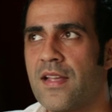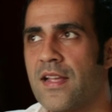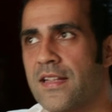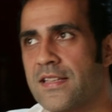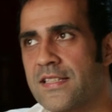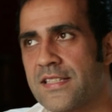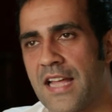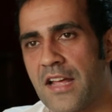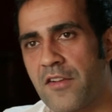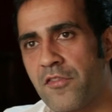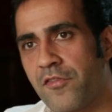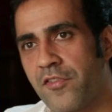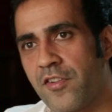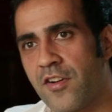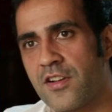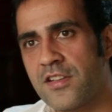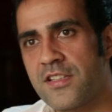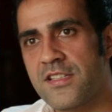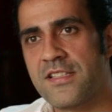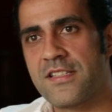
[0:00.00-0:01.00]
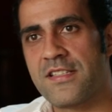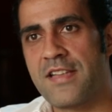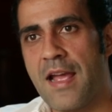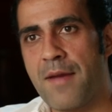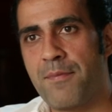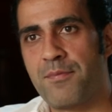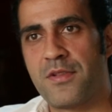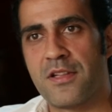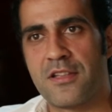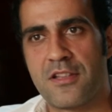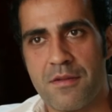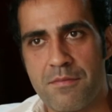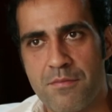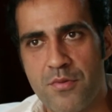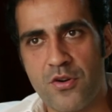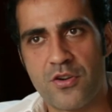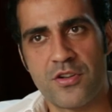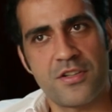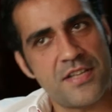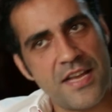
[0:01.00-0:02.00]
it's that first step that the
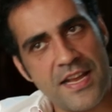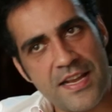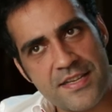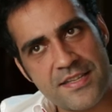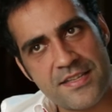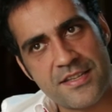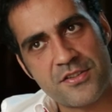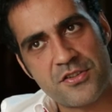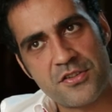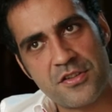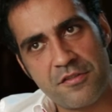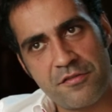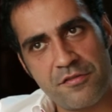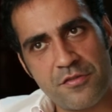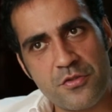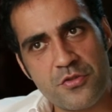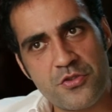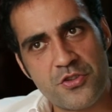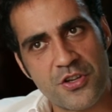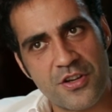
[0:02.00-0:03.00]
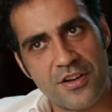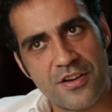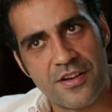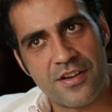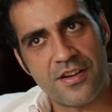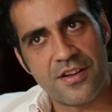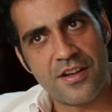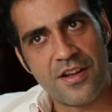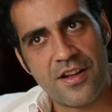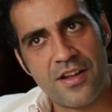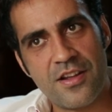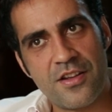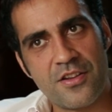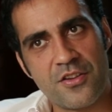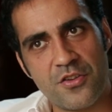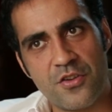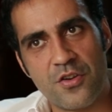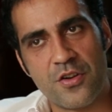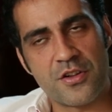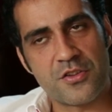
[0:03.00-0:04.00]
book takes into the future,
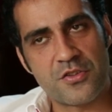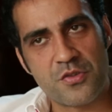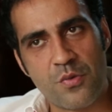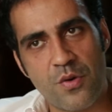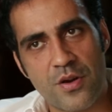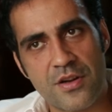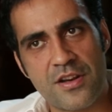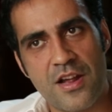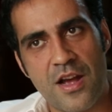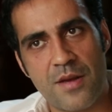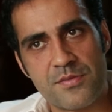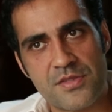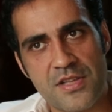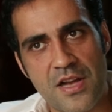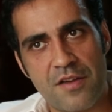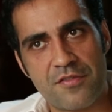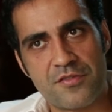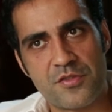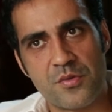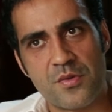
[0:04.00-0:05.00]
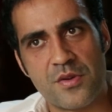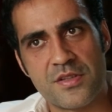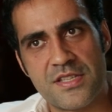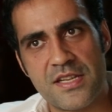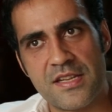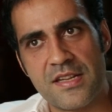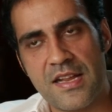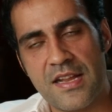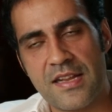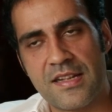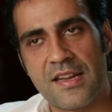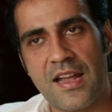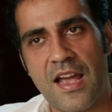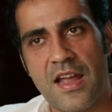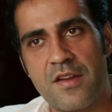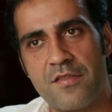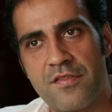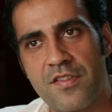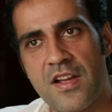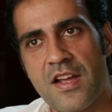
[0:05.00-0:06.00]
you know, into what comes afterwards. It, it
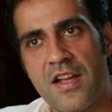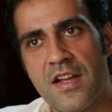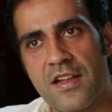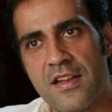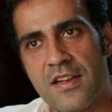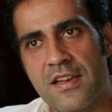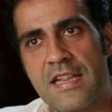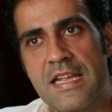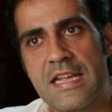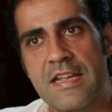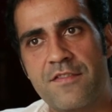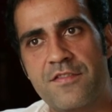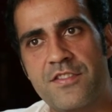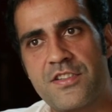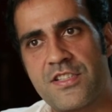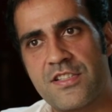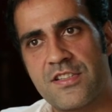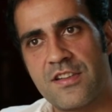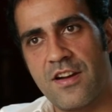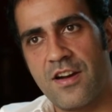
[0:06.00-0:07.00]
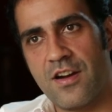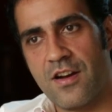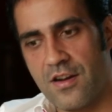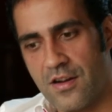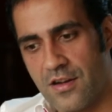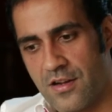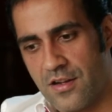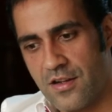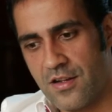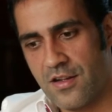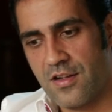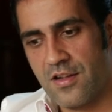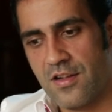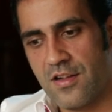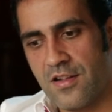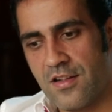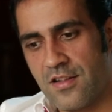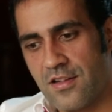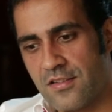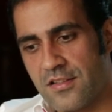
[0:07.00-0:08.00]
kind of leaves uh,
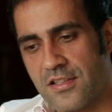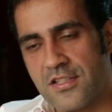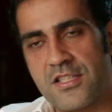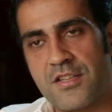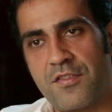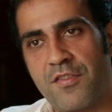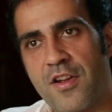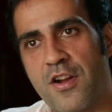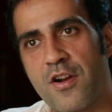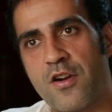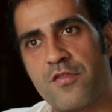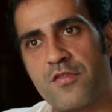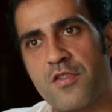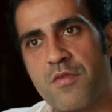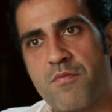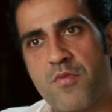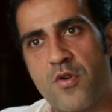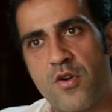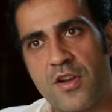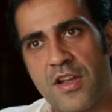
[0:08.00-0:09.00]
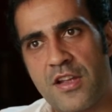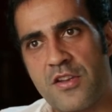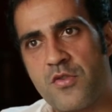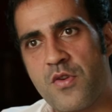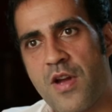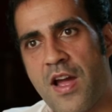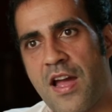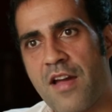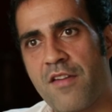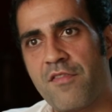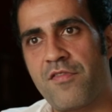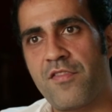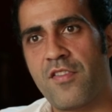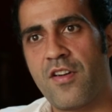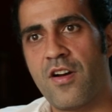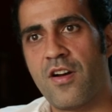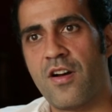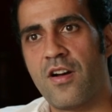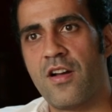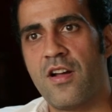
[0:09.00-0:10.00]
the sphere of the book and you have
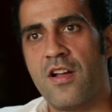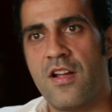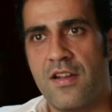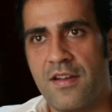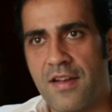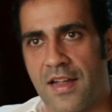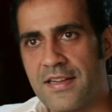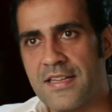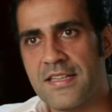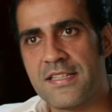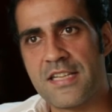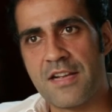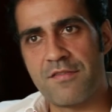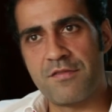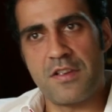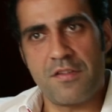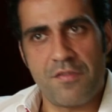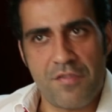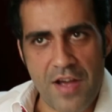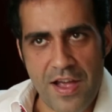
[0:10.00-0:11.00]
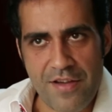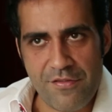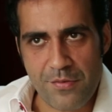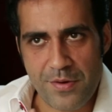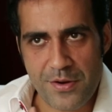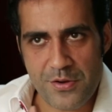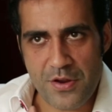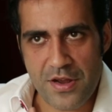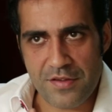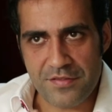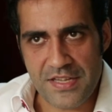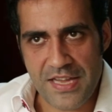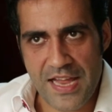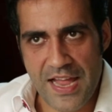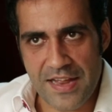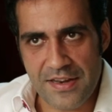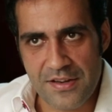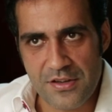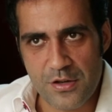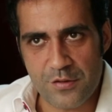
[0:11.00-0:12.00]
uh, 1975, where you have the
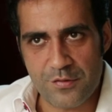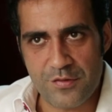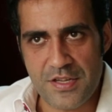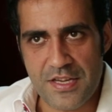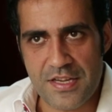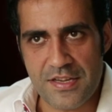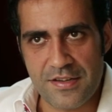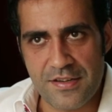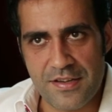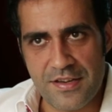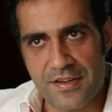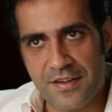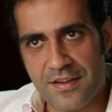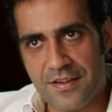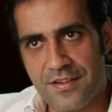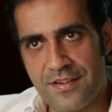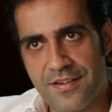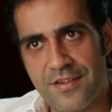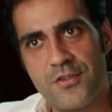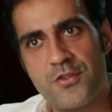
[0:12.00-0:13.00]
end of the Indian